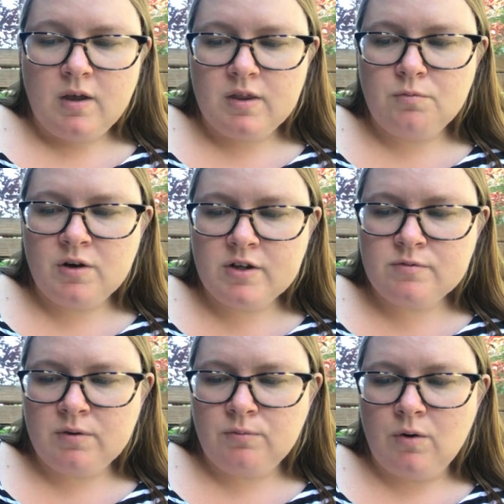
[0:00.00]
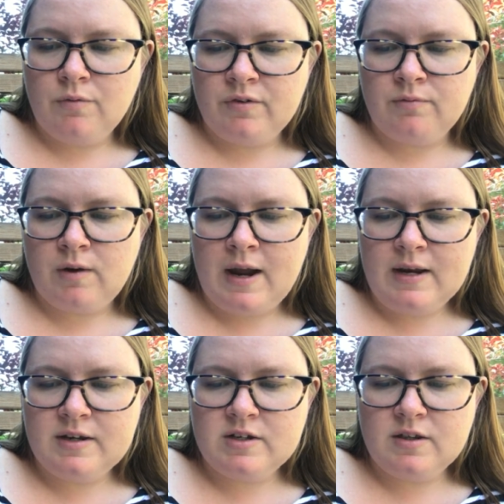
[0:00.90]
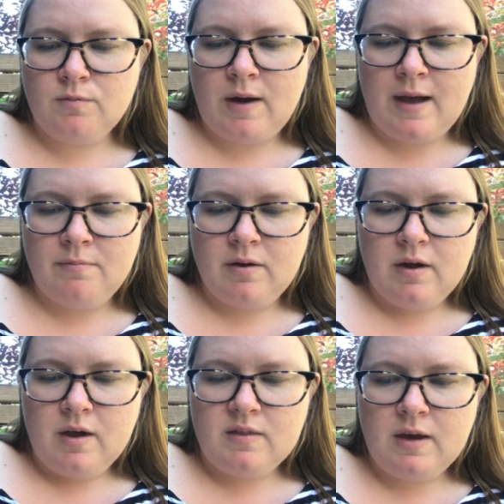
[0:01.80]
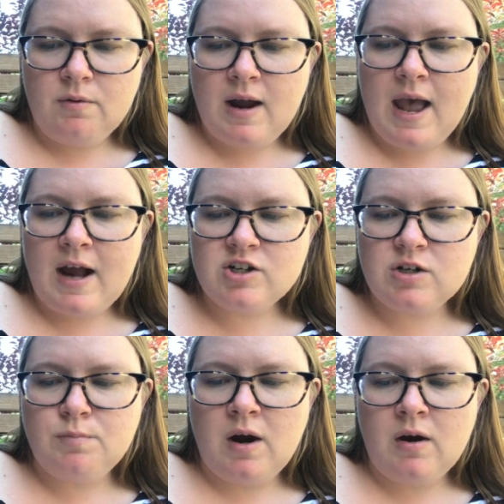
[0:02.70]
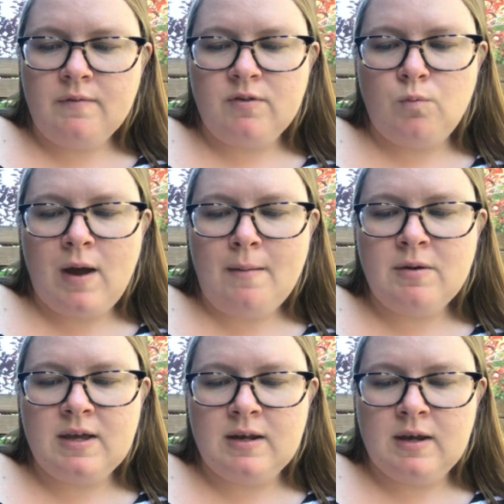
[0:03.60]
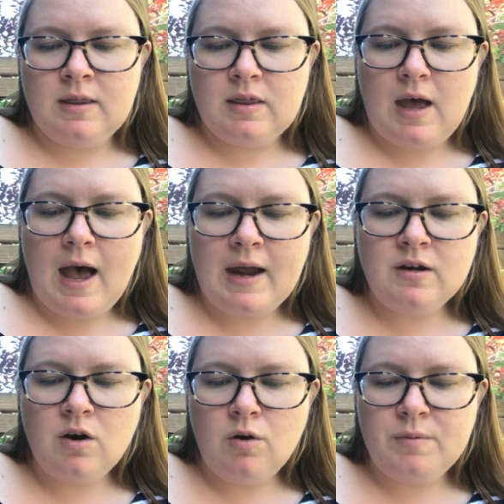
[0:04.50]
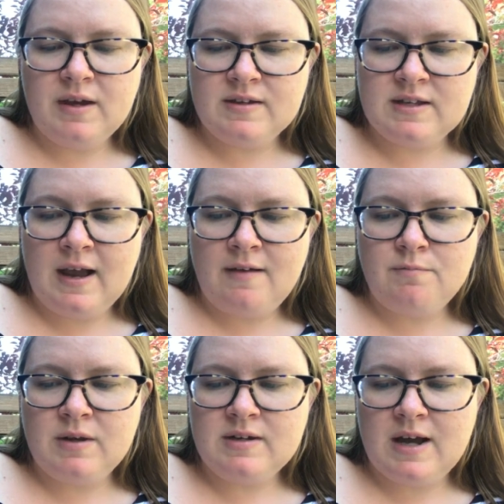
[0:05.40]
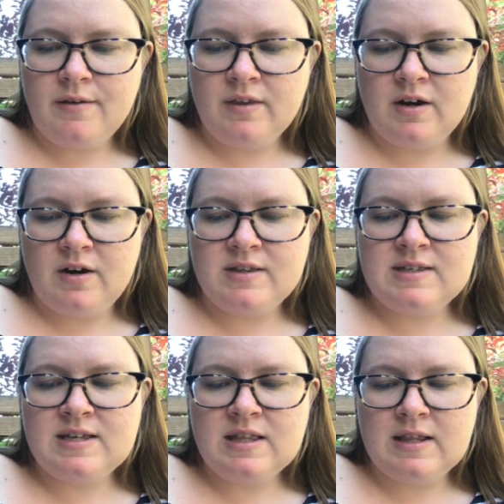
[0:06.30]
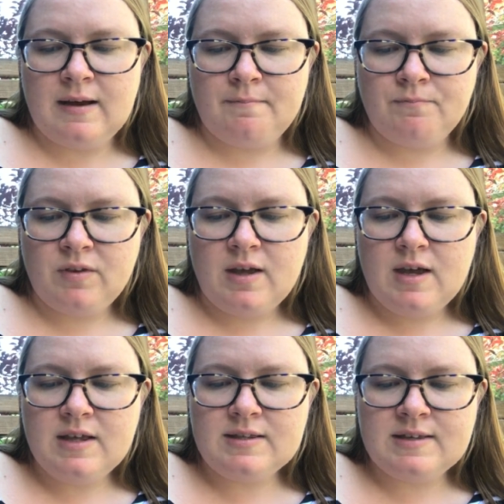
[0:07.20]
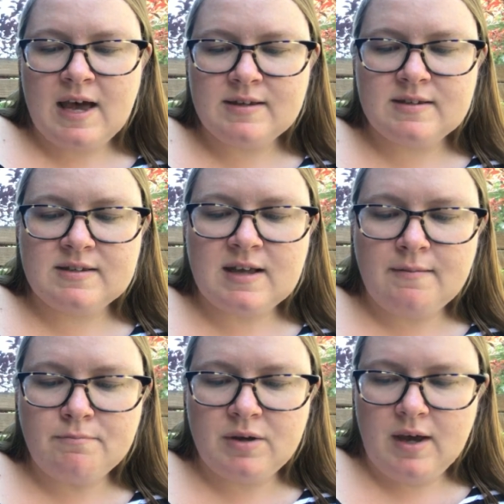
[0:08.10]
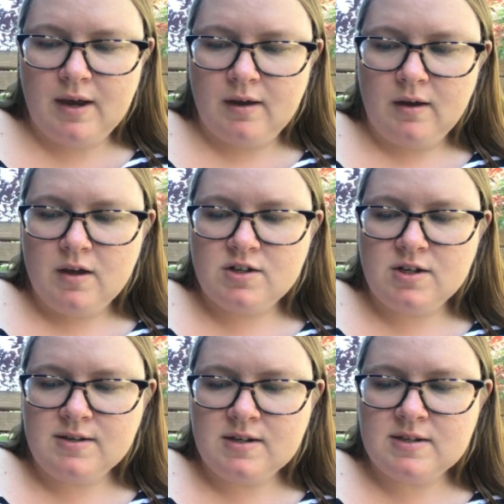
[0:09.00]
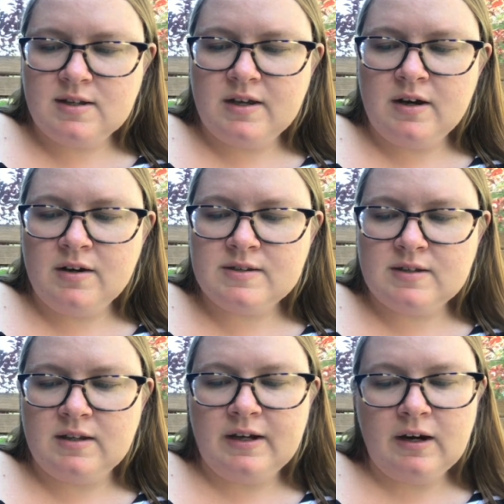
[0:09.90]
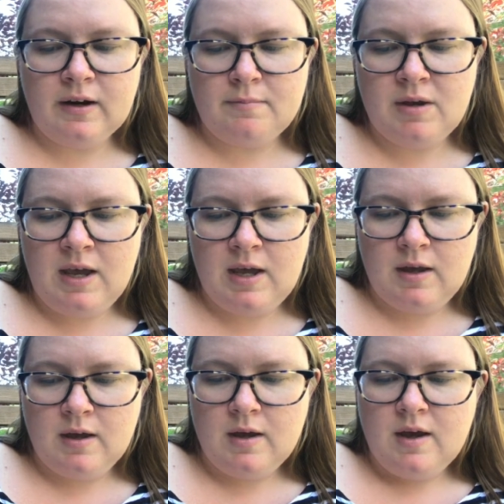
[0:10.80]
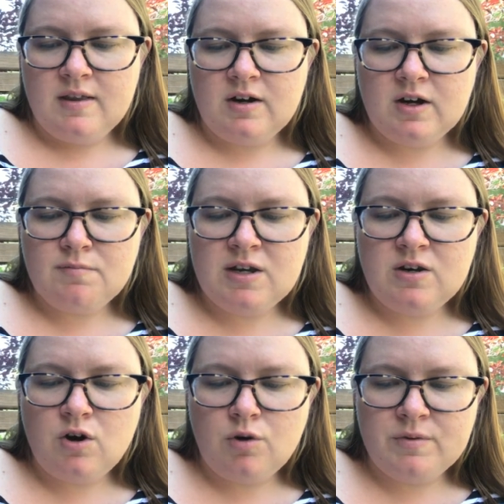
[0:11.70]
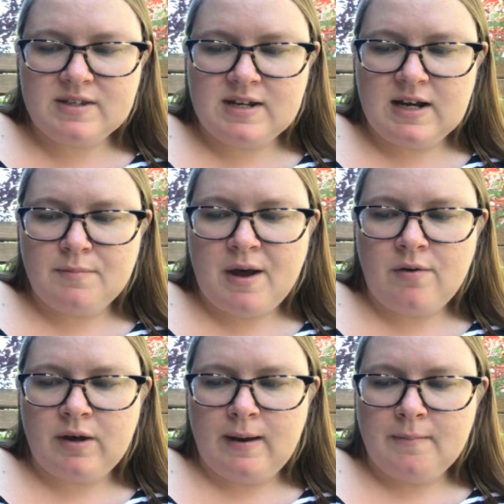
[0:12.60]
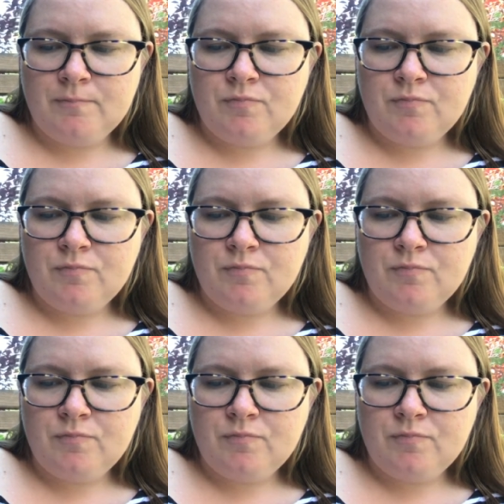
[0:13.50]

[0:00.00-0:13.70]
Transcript: The words were woven right into the web. They were actually part of the web, Edith. I know because I have been down there and seen them. It says, "Some pig," just as clear can be. There can be no mistake about it.